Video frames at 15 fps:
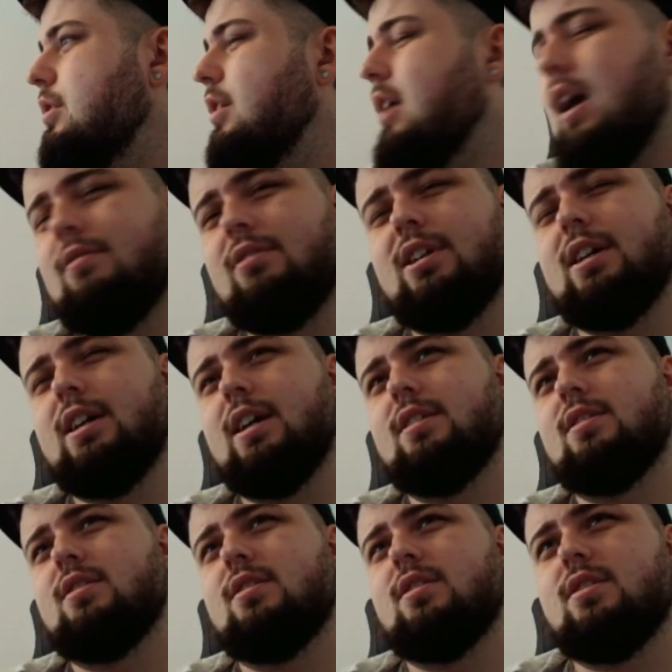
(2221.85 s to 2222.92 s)
having a kid
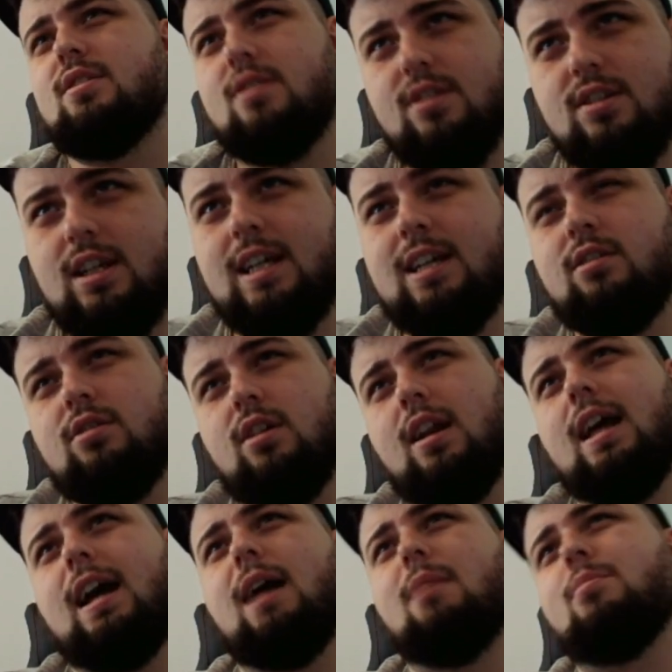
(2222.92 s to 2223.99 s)
seated on your
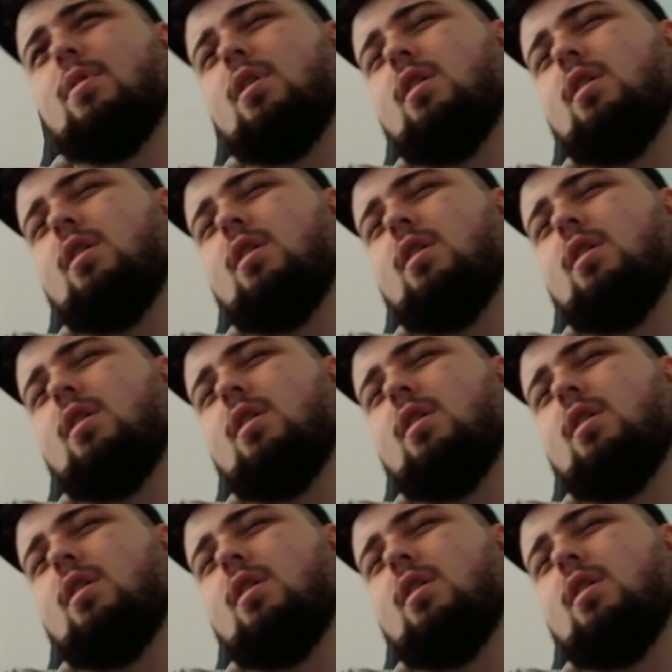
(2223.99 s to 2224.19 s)
lap